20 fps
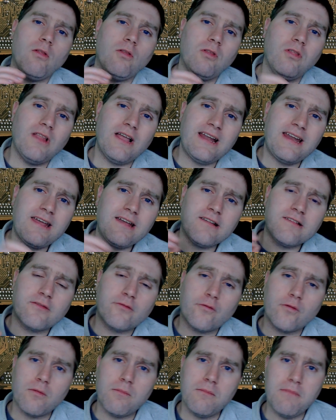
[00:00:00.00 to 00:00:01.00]

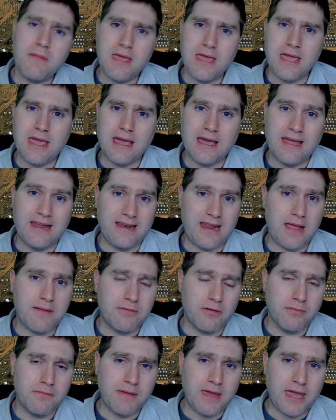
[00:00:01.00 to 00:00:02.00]
Linux, for me,
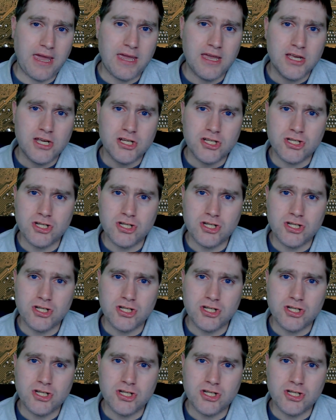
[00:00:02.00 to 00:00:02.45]
enabled me